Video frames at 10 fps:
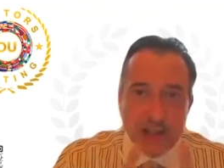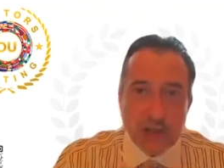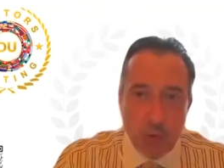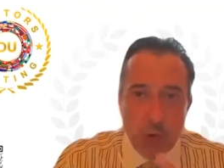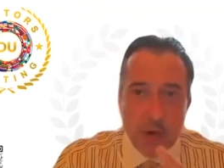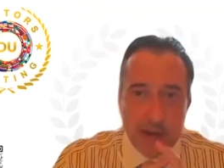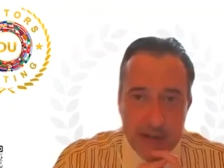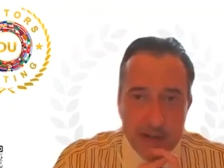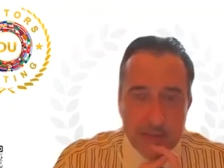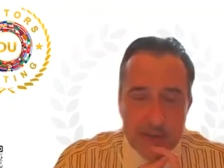that quota
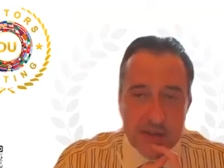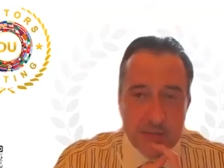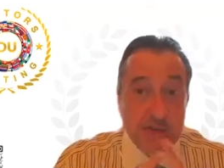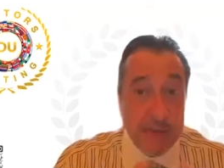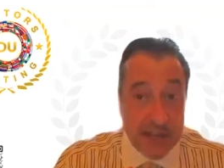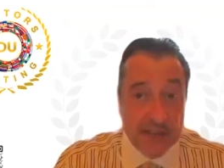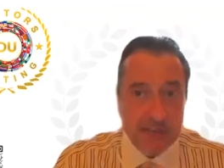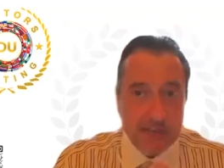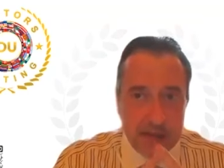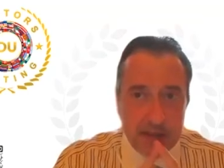comes
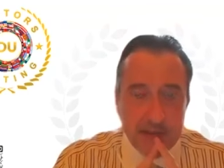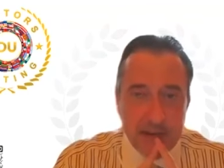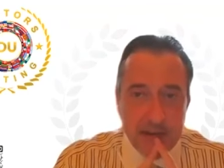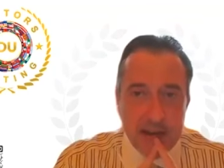responsibility.